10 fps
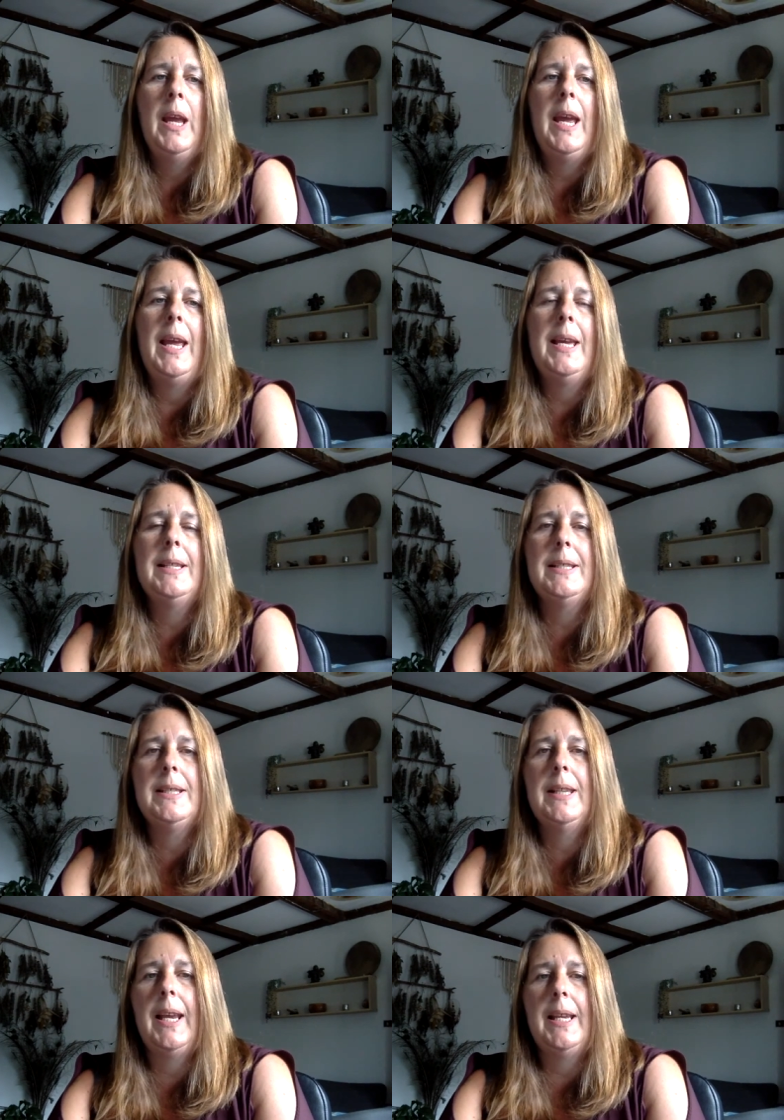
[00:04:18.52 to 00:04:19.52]
it's,
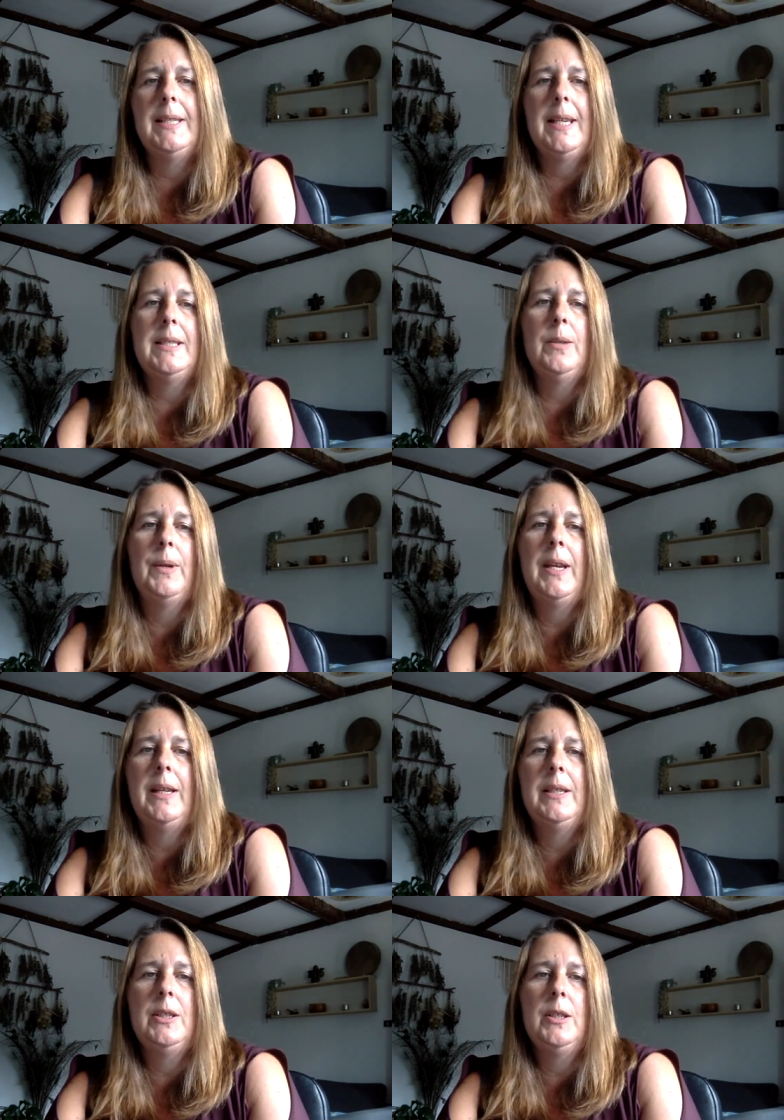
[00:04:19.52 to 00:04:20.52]
like I said, still
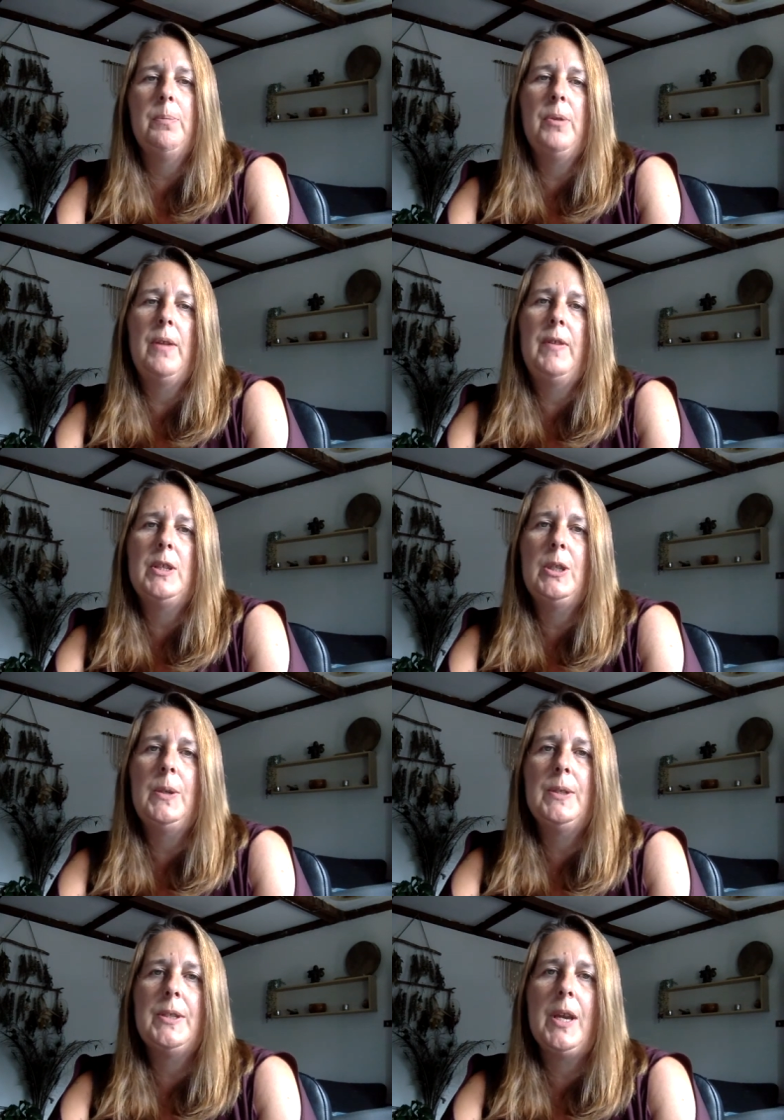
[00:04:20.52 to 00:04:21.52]
connected to the previous
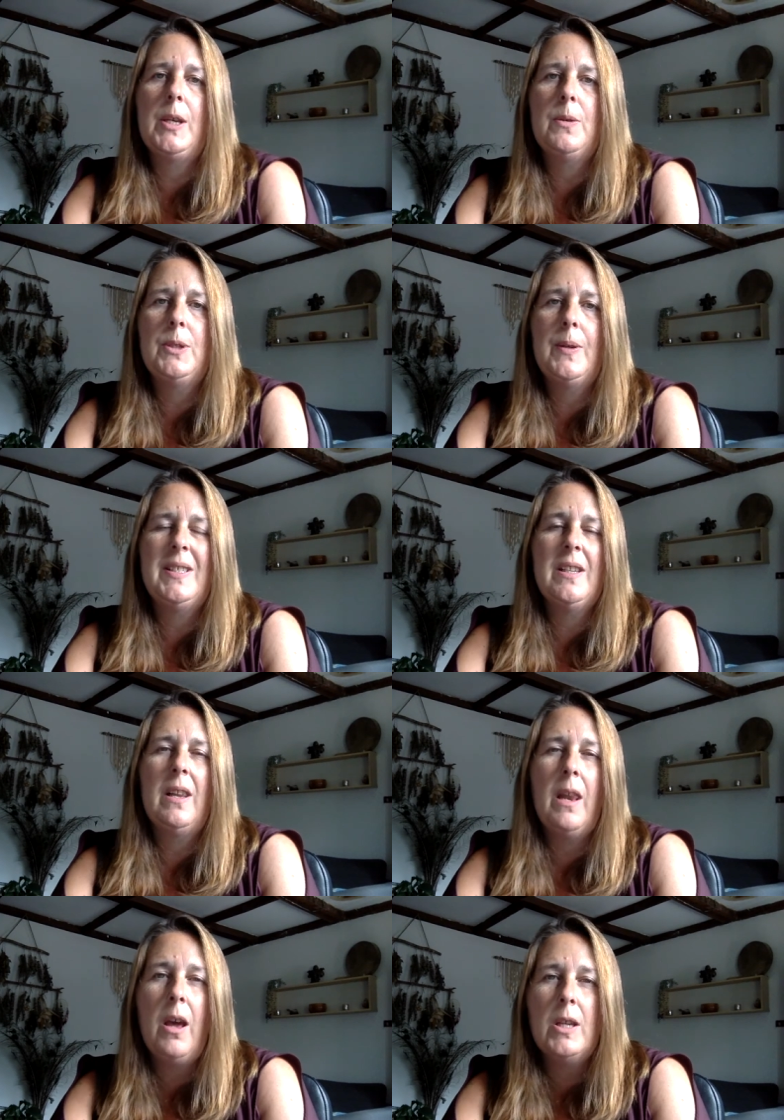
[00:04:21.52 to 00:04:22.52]
lunar cycle. So it's the
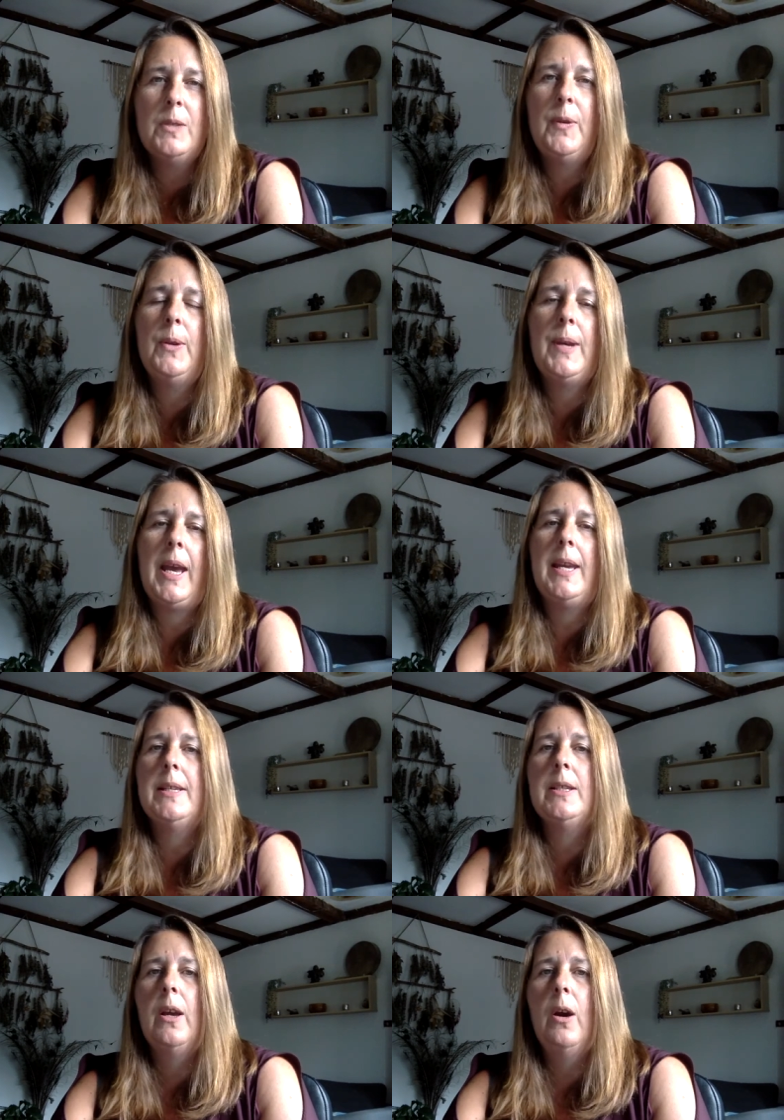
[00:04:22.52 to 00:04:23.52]
last few
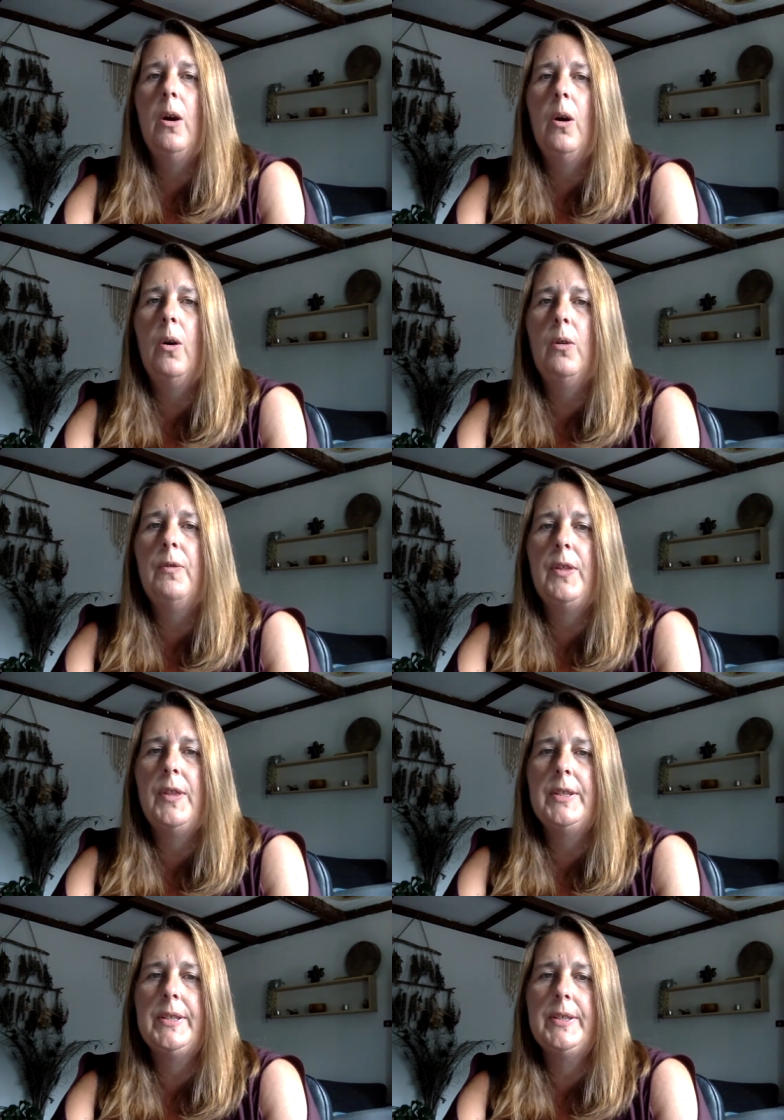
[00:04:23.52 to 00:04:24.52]
days of
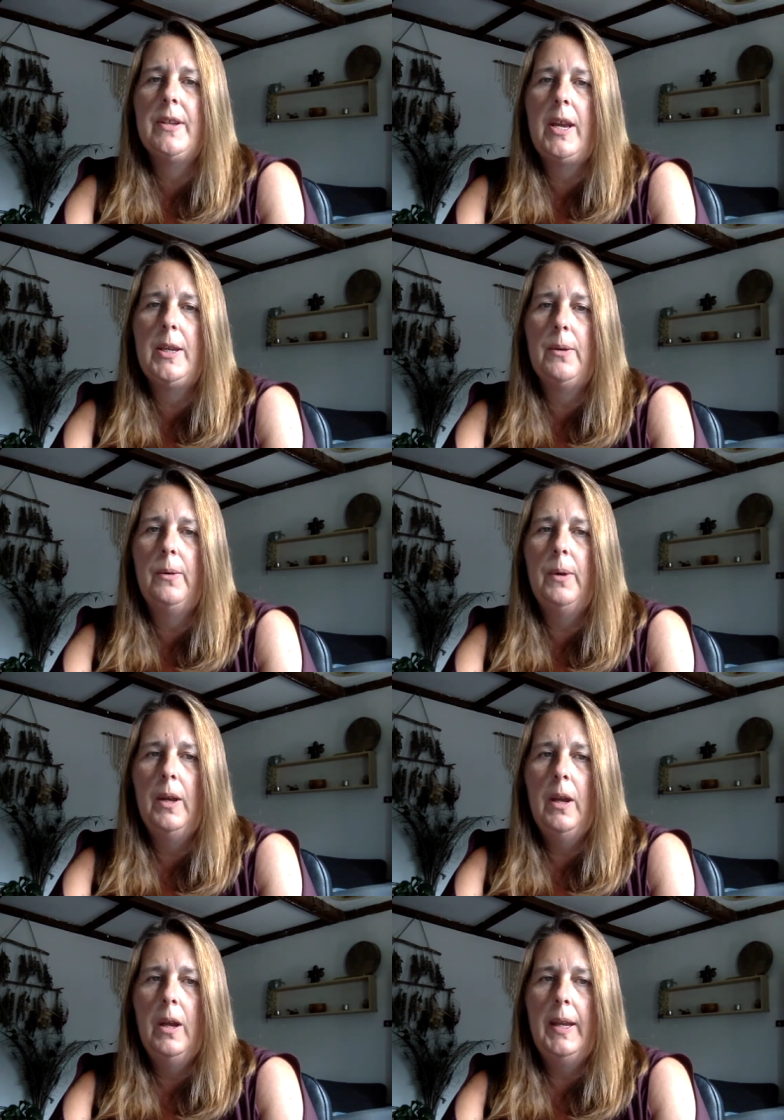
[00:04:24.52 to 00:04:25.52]
the cycle,
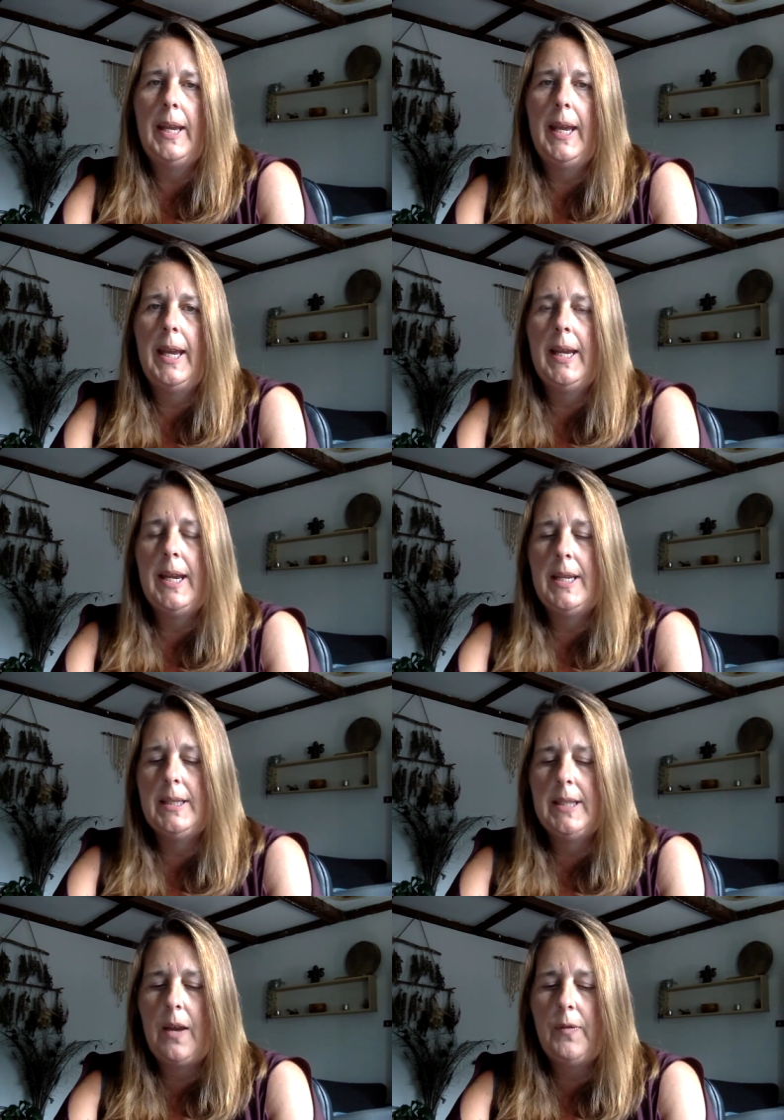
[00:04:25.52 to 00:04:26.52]
okay, and is
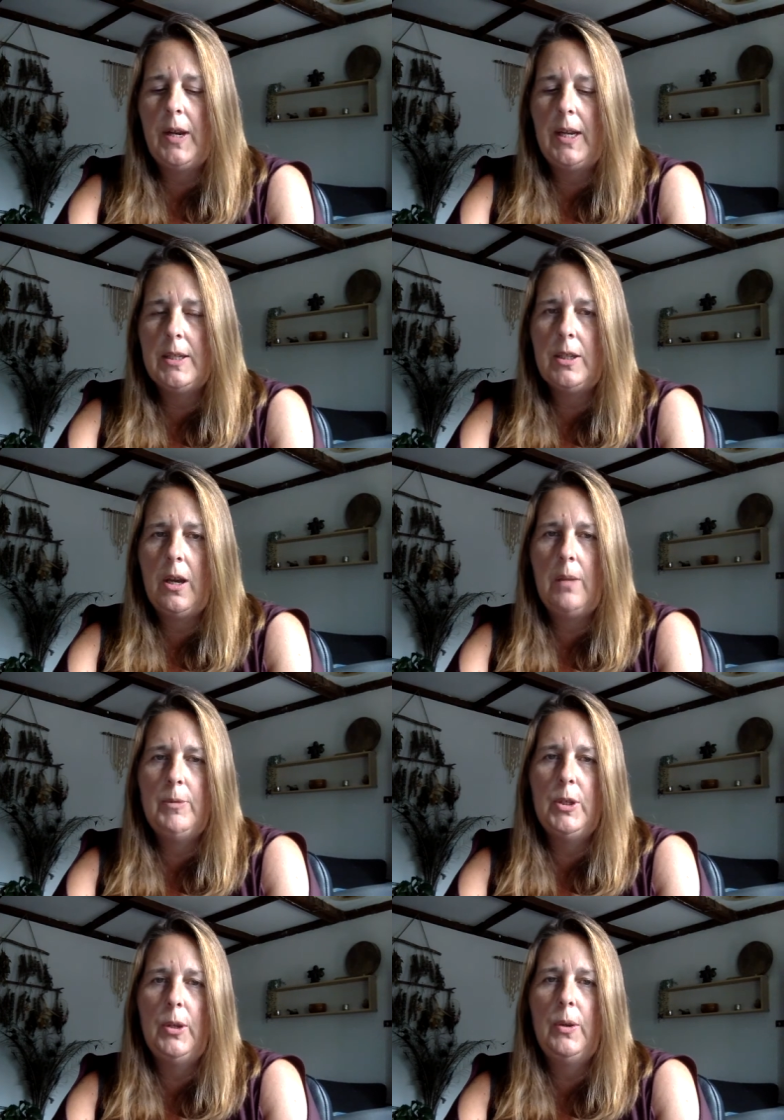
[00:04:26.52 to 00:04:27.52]
definitely a time
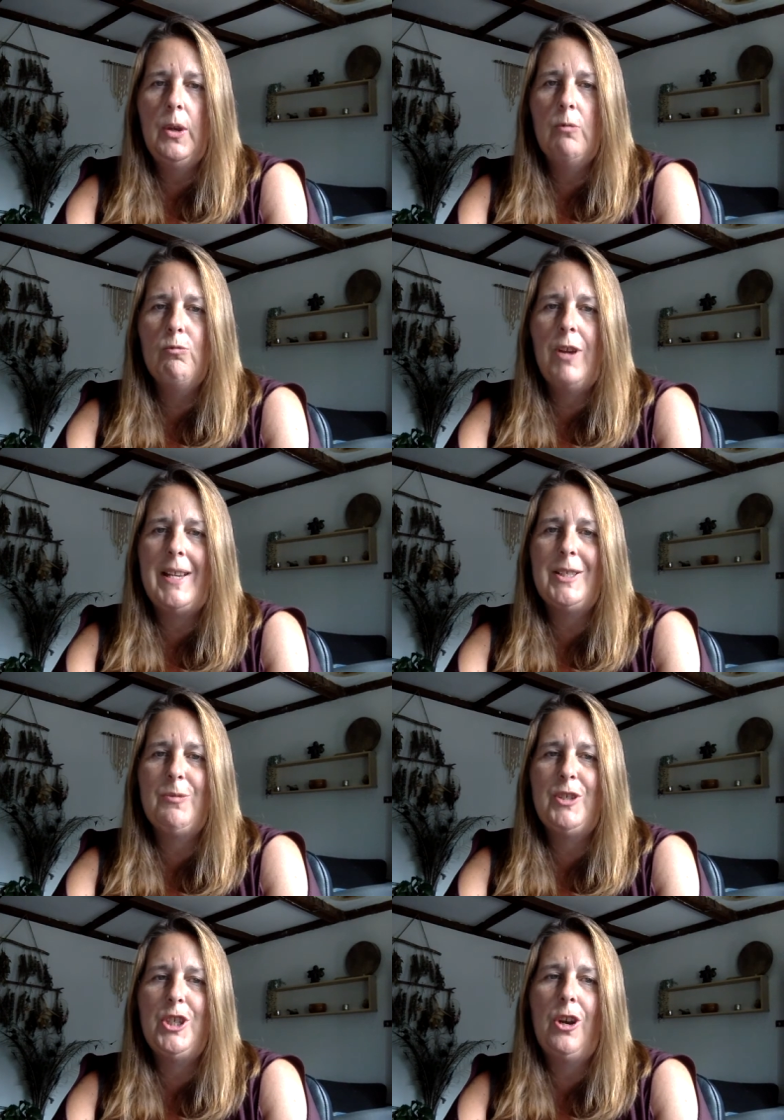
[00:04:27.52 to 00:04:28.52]
to rest,
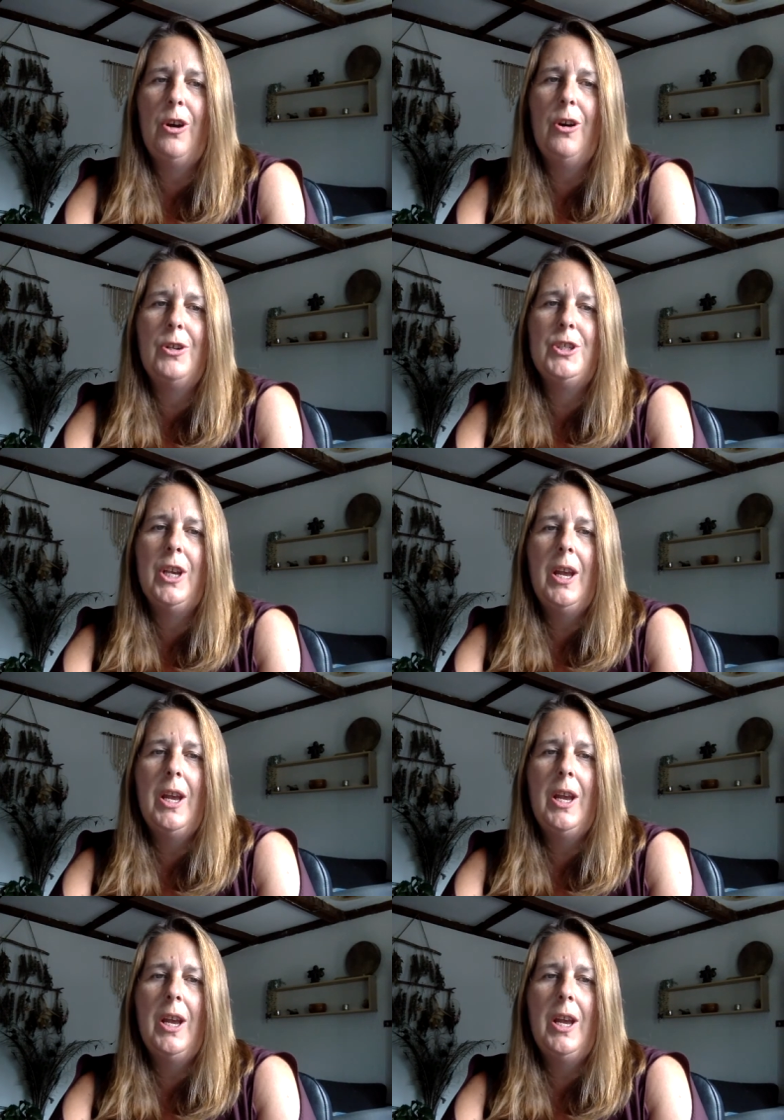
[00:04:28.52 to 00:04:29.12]
recharge,